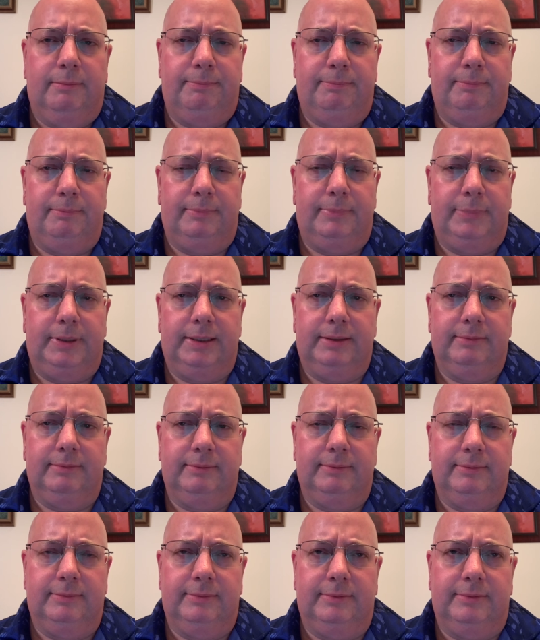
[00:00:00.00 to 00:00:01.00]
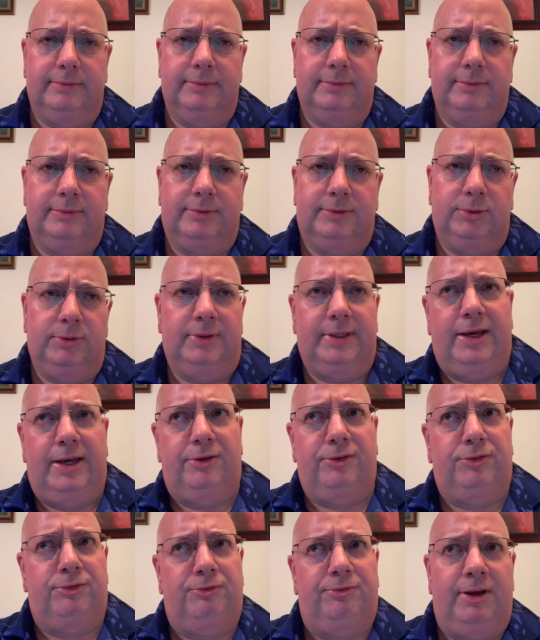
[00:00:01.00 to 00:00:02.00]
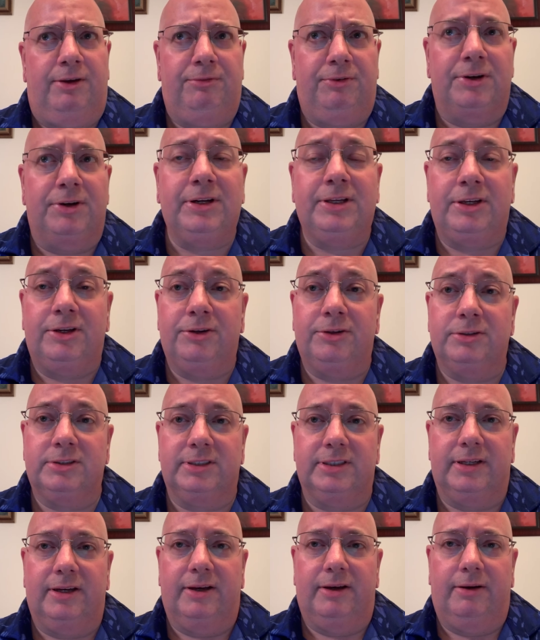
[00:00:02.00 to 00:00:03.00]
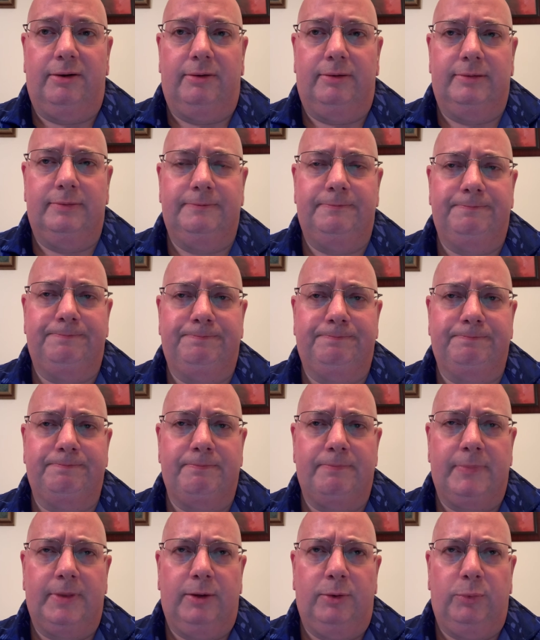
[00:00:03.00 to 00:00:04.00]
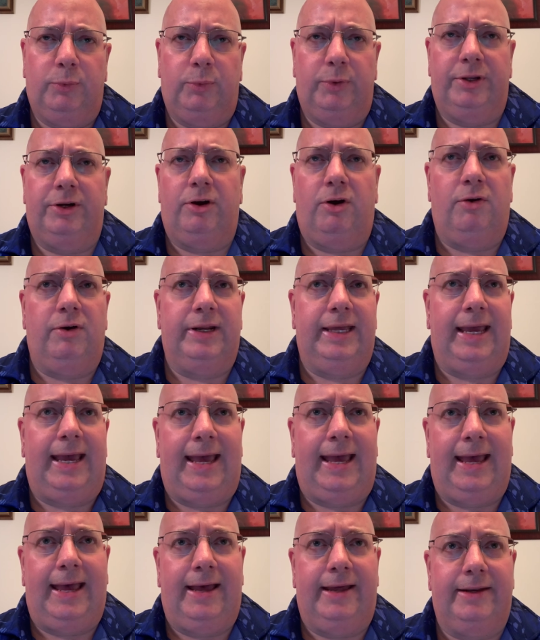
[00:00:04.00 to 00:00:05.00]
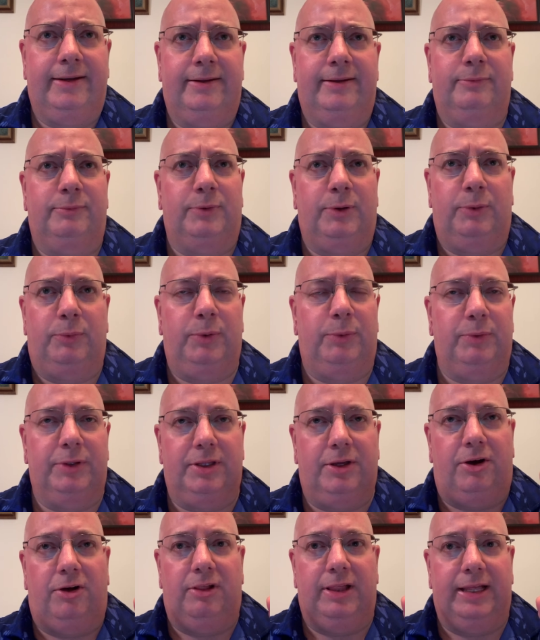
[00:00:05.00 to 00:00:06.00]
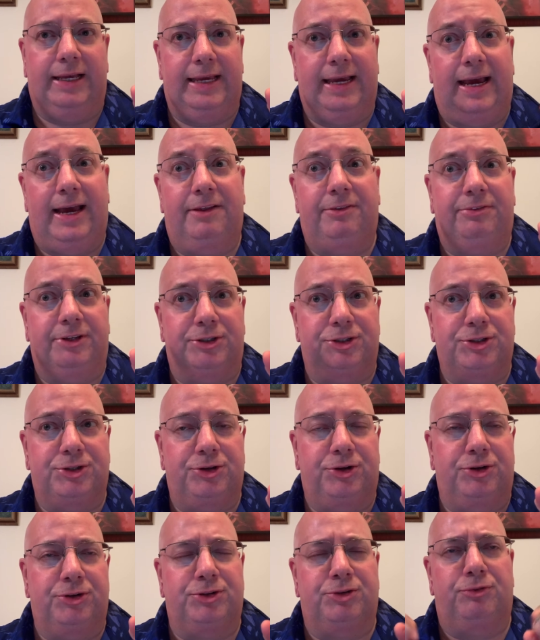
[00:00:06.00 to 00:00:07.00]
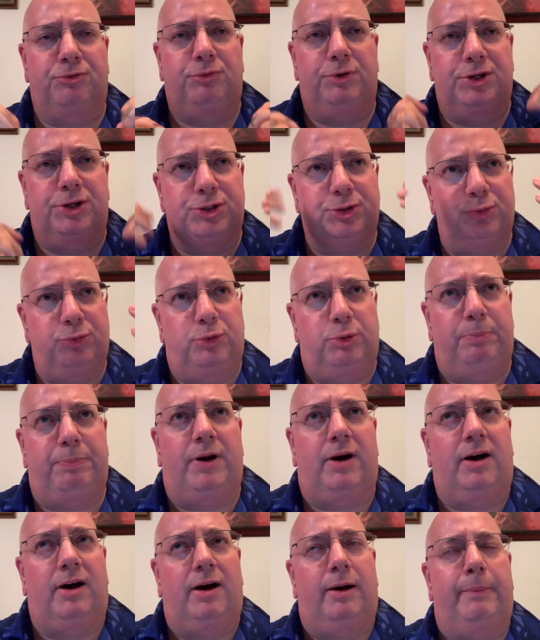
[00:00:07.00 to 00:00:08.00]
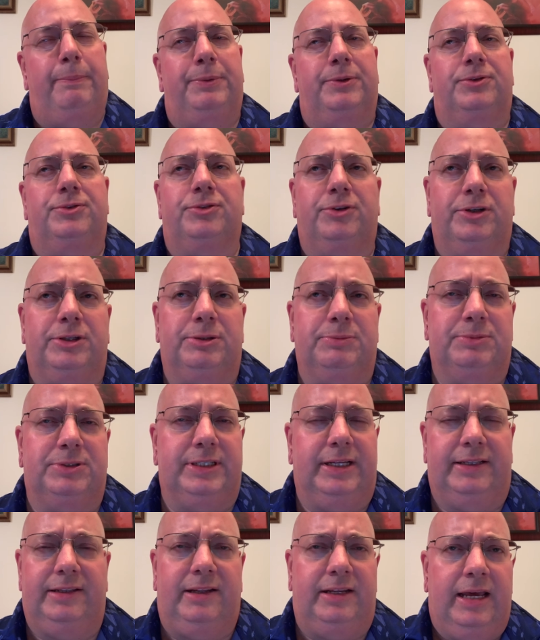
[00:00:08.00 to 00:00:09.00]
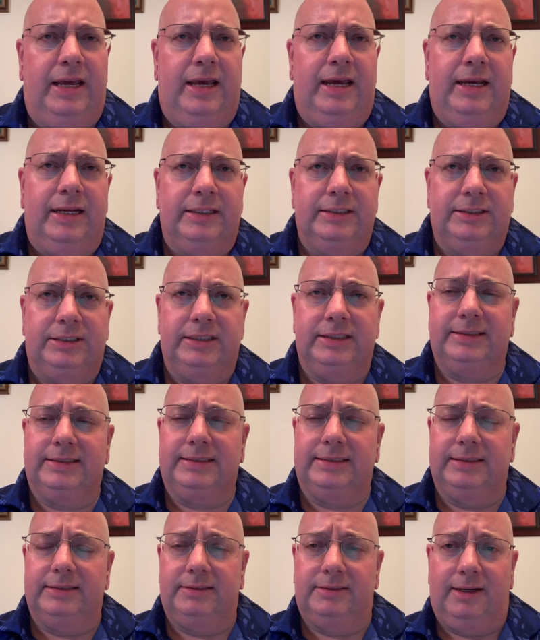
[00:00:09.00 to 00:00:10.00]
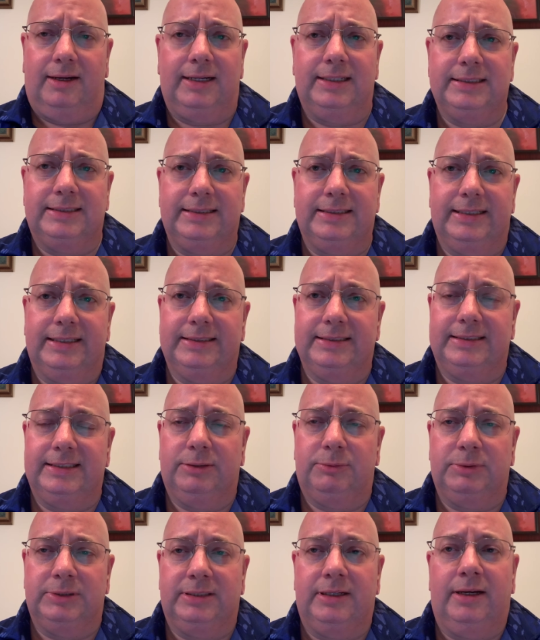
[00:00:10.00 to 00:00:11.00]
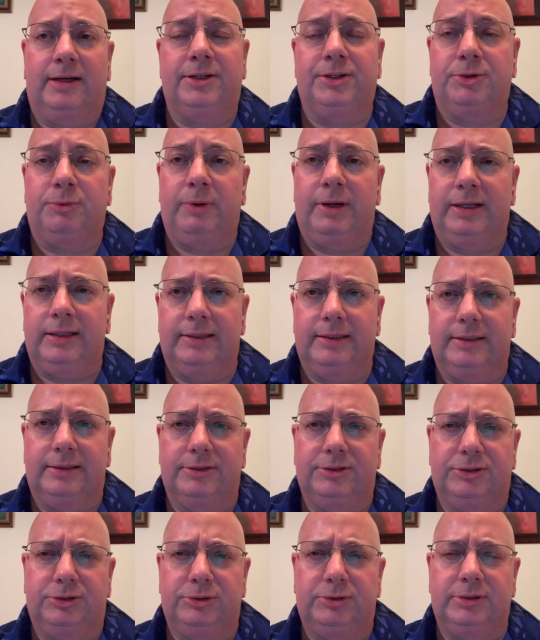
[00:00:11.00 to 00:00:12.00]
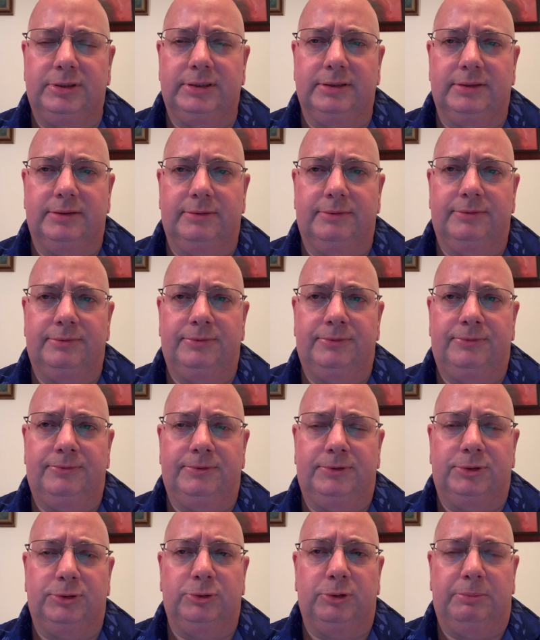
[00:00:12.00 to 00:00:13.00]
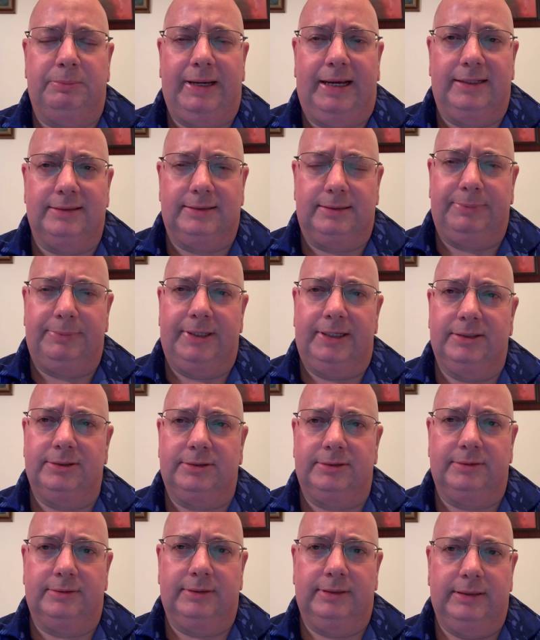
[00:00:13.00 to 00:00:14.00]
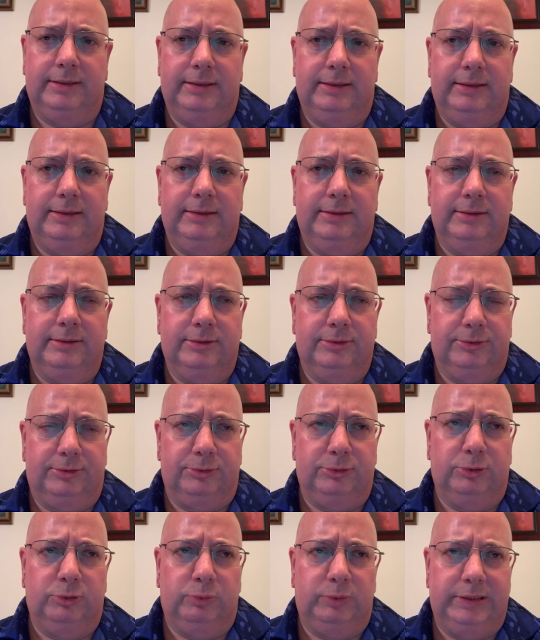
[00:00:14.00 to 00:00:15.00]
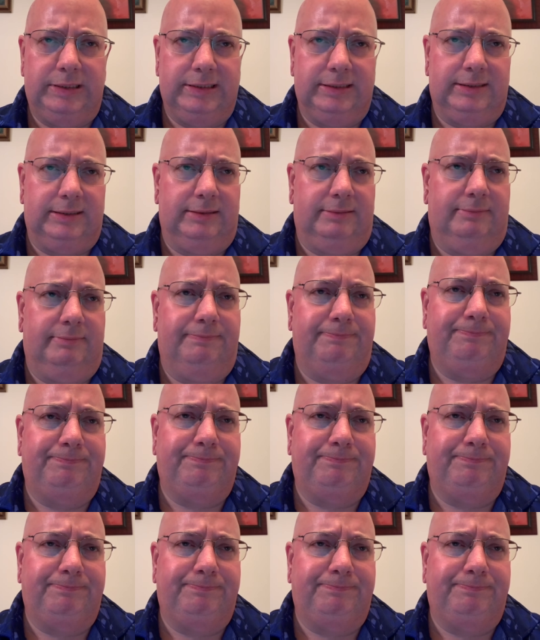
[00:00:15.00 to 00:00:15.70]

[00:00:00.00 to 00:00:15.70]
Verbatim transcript: But two thousand five hundred years ago, we'd already had what we would call a Catholic Church, a ritual, pomp, and circumstance, and just nonsense that was not directly conducive to emancipation through wisdom.